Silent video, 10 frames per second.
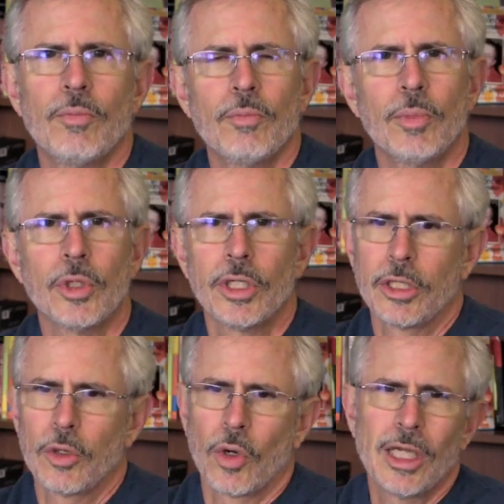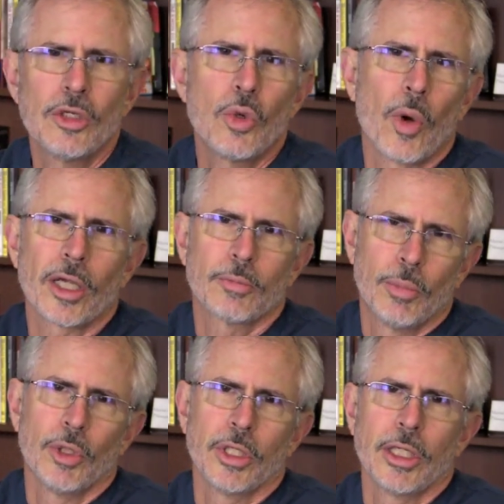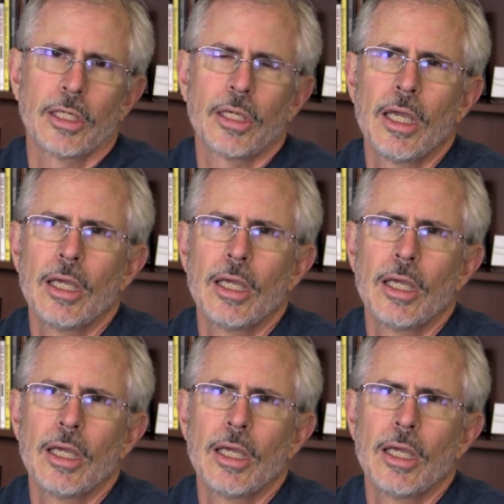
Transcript: bullying or indirect bullying